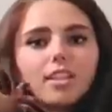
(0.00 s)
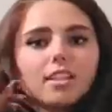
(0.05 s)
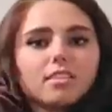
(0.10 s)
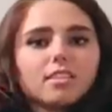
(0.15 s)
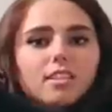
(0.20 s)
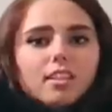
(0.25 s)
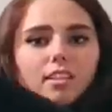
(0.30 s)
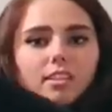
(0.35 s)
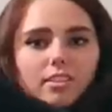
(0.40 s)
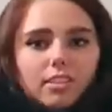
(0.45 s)

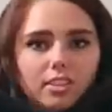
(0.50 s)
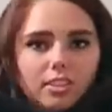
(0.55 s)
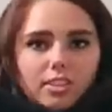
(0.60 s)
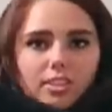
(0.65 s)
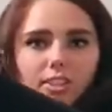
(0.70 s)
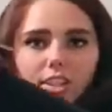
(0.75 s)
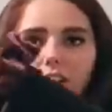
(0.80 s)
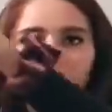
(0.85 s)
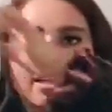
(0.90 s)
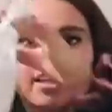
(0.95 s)
this
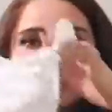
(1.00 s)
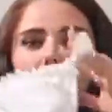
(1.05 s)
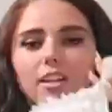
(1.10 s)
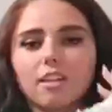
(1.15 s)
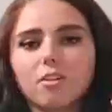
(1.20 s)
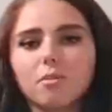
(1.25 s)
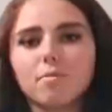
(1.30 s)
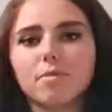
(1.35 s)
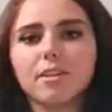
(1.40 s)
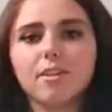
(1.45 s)
looks good and
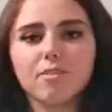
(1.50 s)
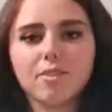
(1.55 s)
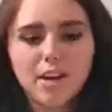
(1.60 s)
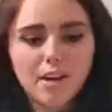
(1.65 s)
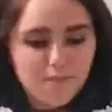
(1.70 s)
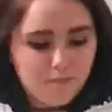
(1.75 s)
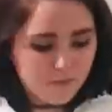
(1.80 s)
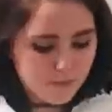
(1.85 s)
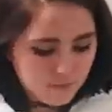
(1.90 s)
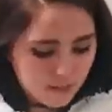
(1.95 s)
it'll be
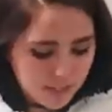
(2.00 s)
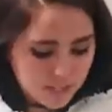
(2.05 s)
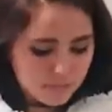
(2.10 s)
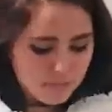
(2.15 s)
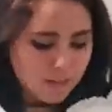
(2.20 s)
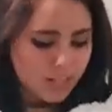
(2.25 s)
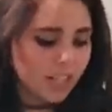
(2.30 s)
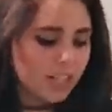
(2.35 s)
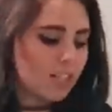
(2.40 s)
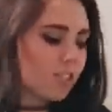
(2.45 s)
great for my
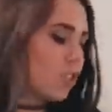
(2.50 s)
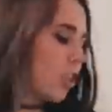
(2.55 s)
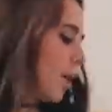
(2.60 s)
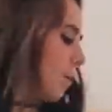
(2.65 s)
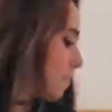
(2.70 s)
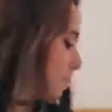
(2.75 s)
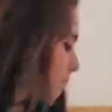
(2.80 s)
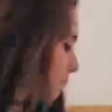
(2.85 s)
Dominican trip.